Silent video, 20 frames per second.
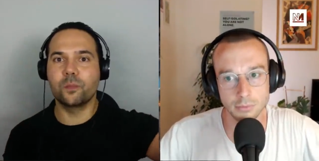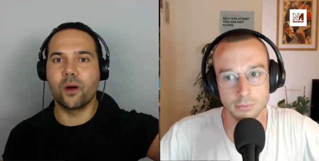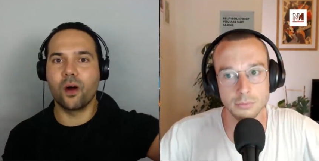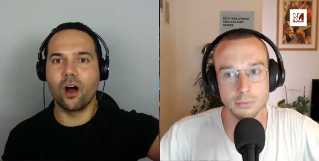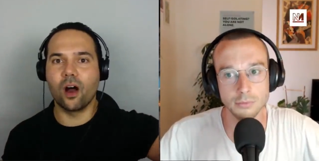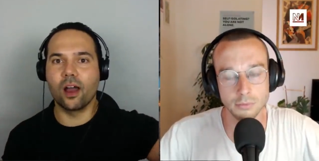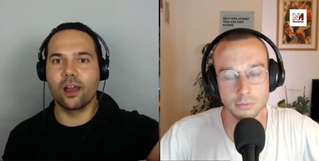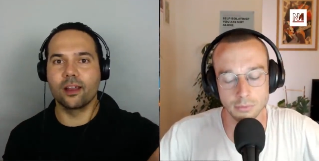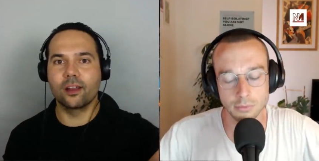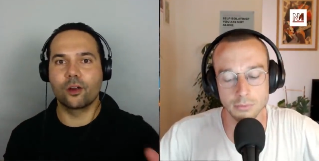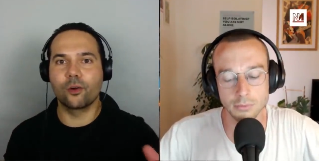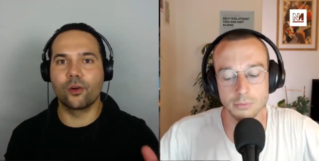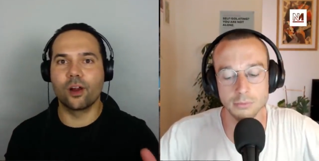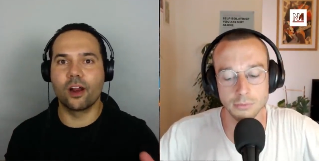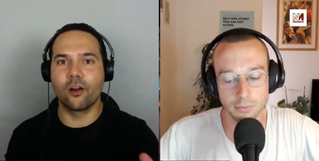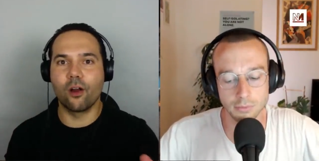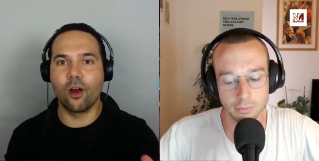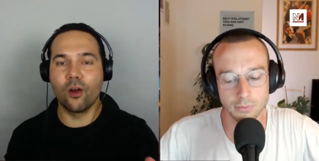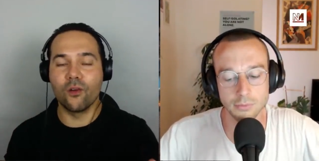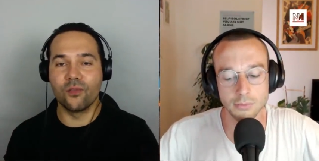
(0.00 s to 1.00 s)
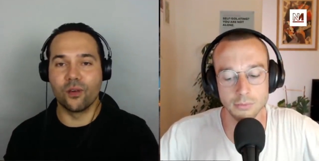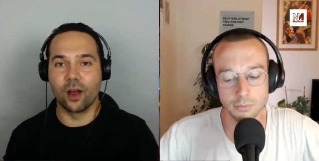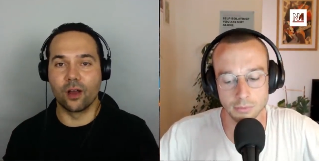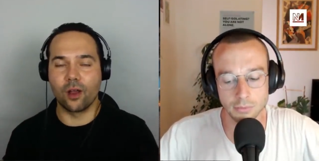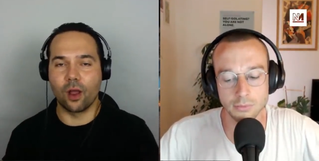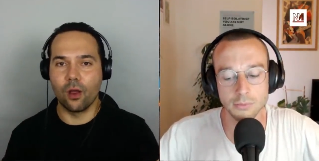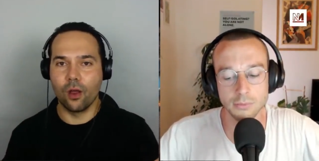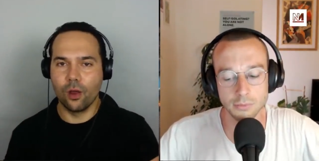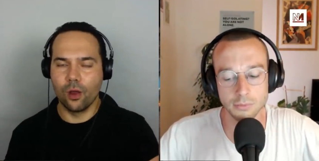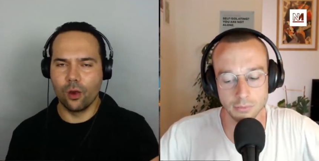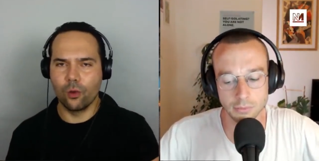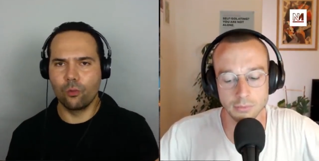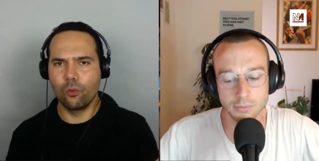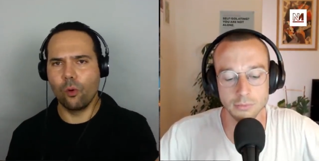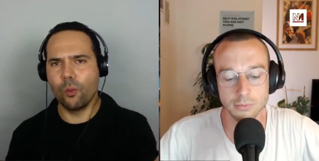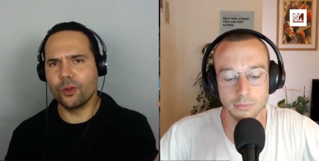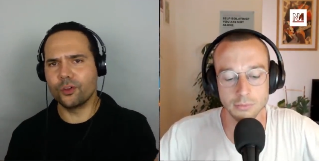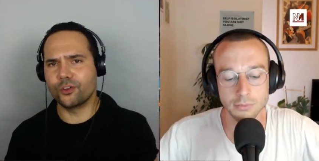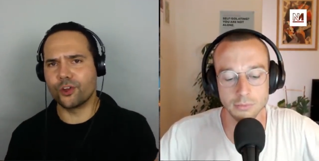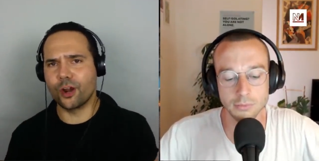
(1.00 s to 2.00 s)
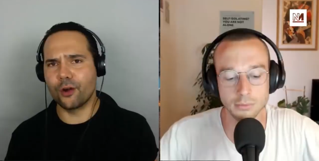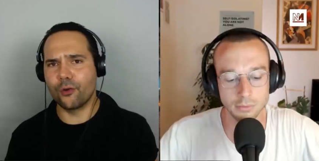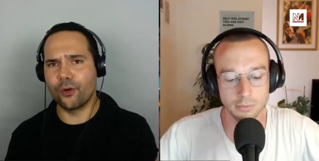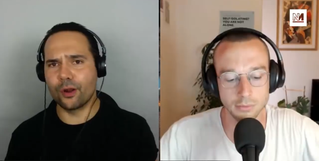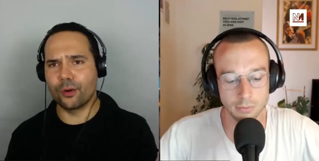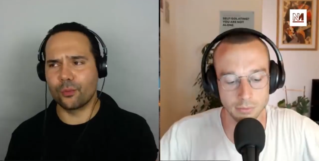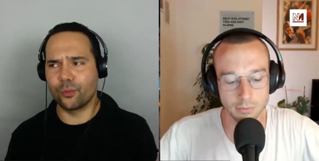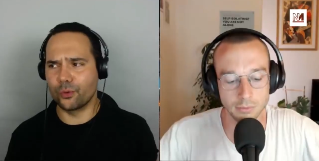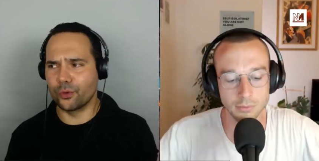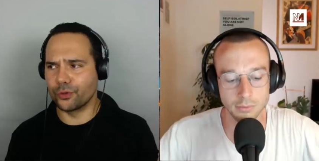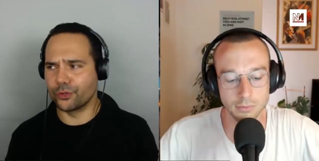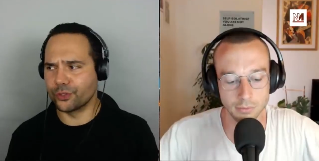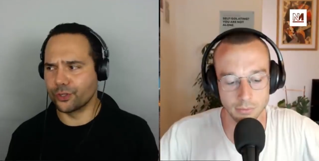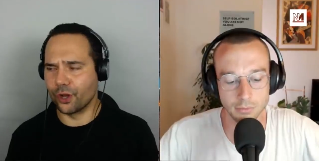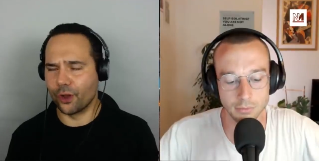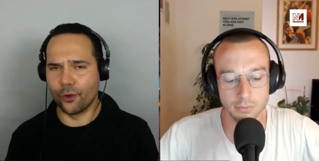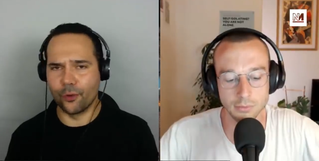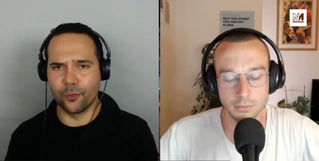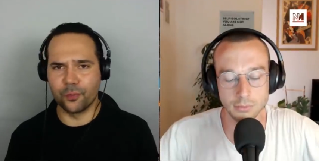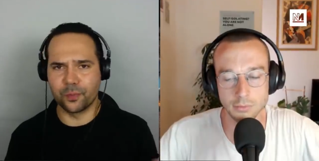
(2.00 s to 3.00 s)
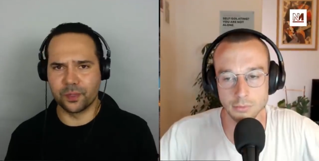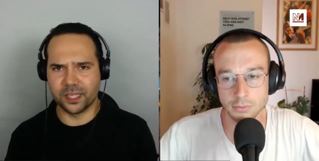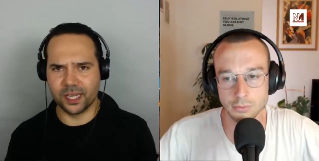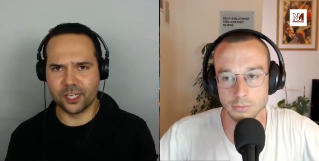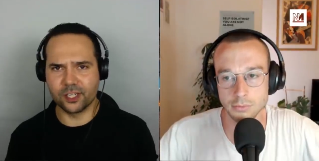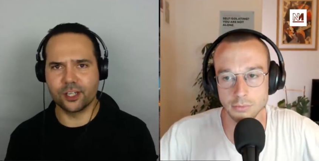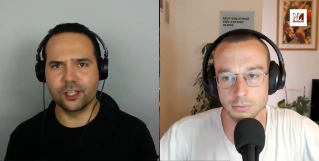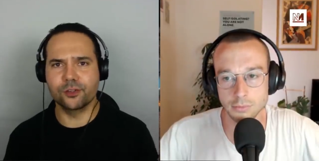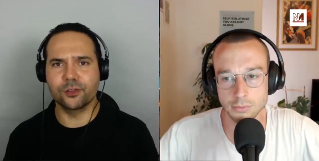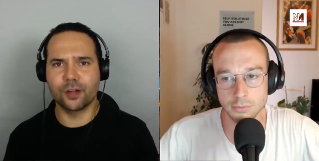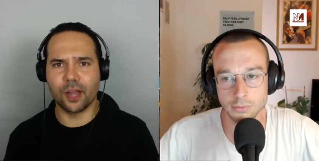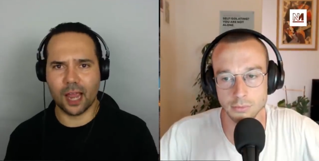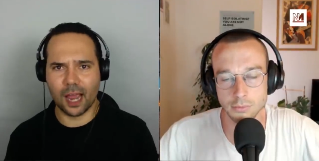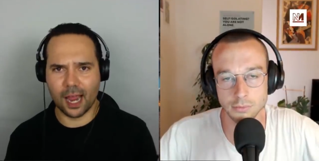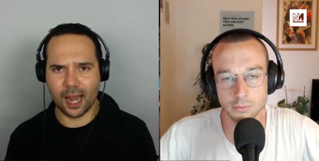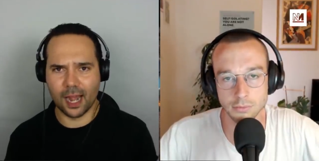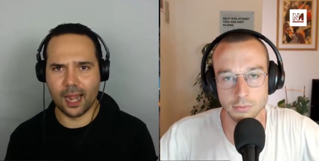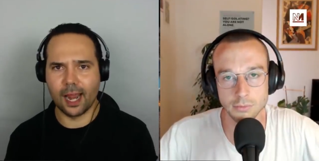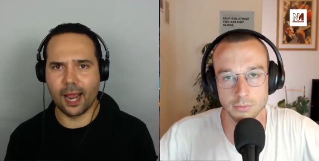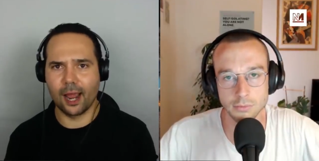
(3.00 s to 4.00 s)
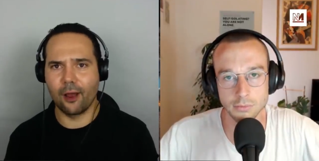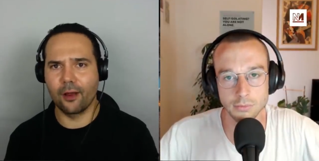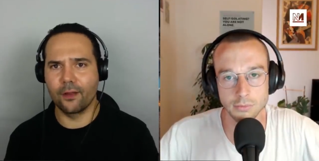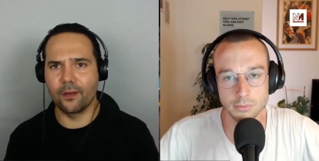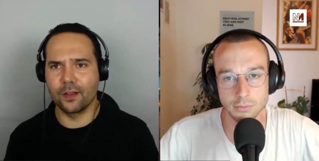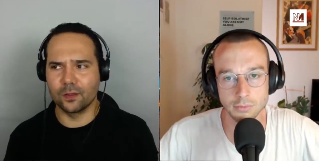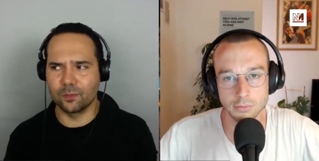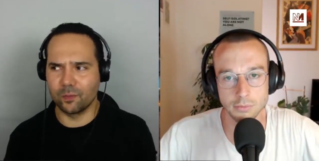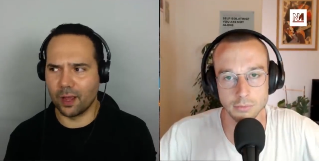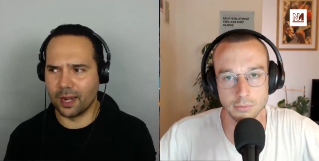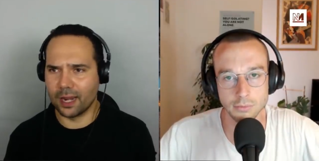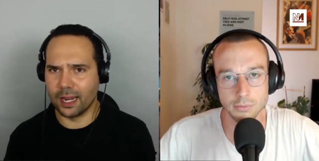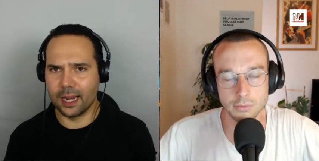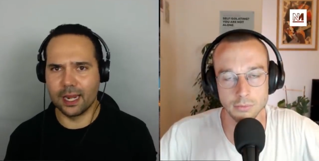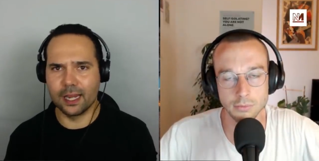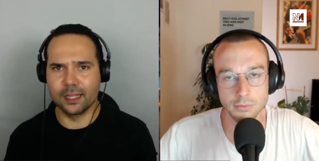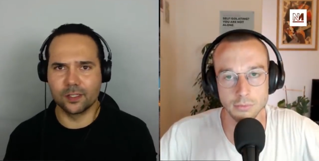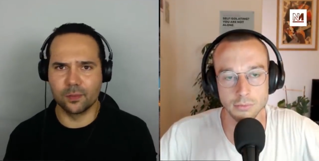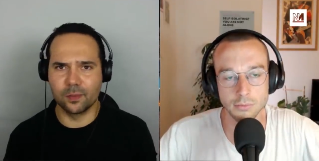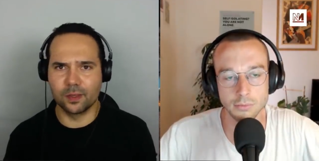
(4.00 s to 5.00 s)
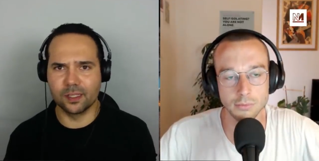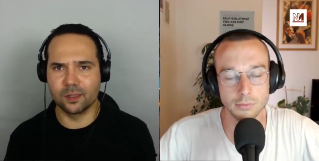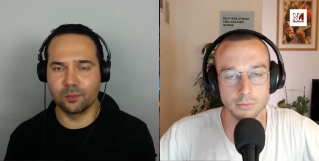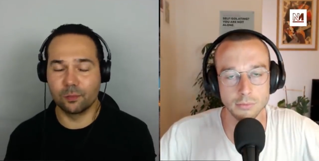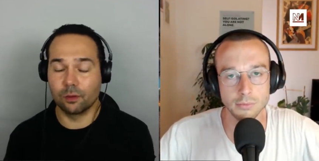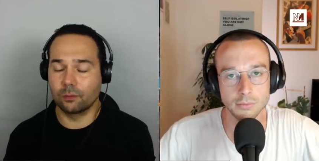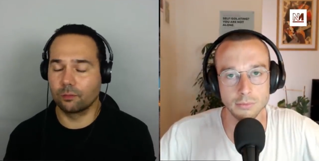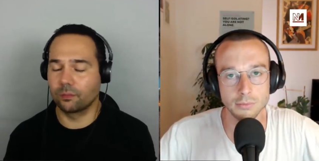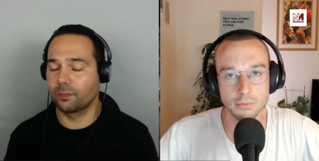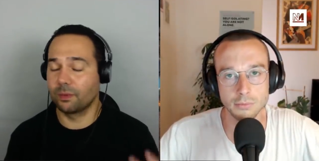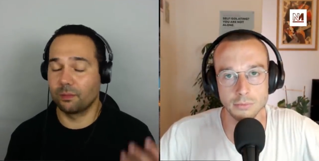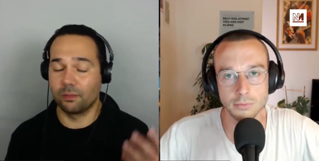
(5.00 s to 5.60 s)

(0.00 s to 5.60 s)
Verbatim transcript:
Speaker 1: goodbye, career over. I go, Robert Jenrick was, you know, potentially took a handout and there's money and there's the business.